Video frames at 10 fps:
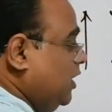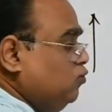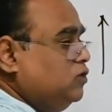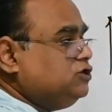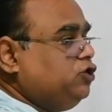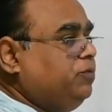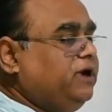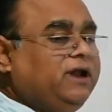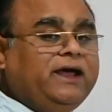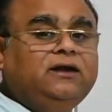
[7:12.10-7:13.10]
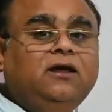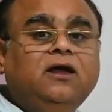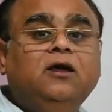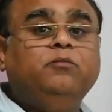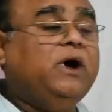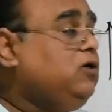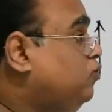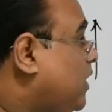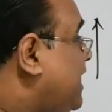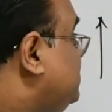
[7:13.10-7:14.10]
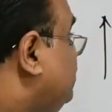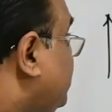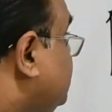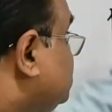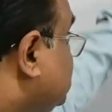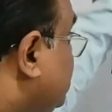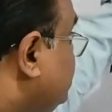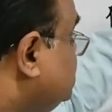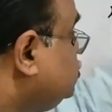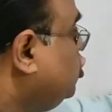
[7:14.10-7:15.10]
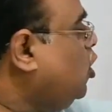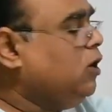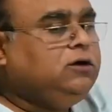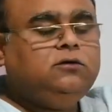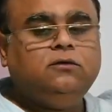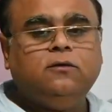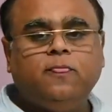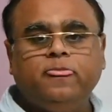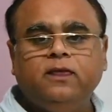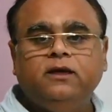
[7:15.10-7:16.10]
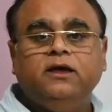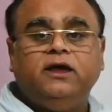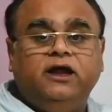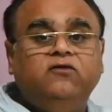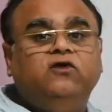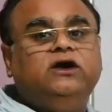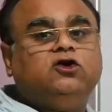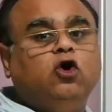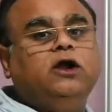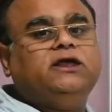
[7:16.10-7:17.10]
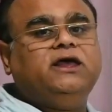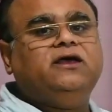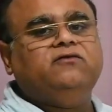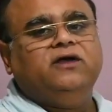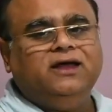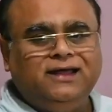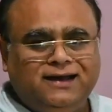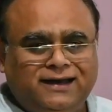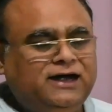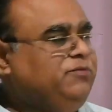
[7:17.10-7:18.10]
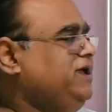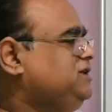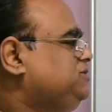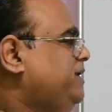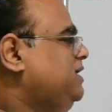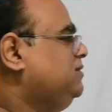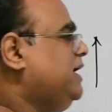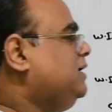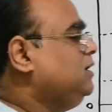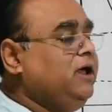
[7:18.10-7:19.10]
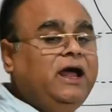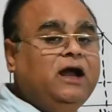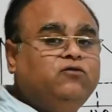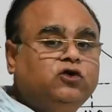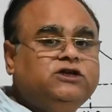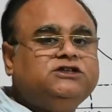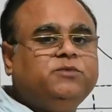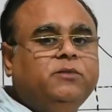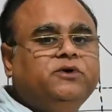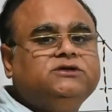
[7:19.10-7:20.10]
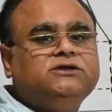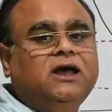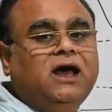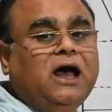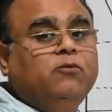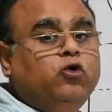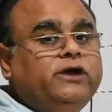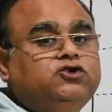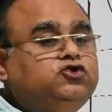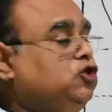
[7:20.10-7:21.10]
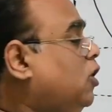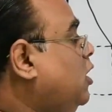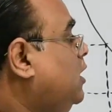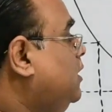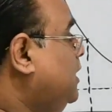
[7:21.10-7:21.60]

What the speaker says: downward sloping line. But why the Phillips curve is drawn inward concave, let me explain that. And for this purpose, I'm going to draw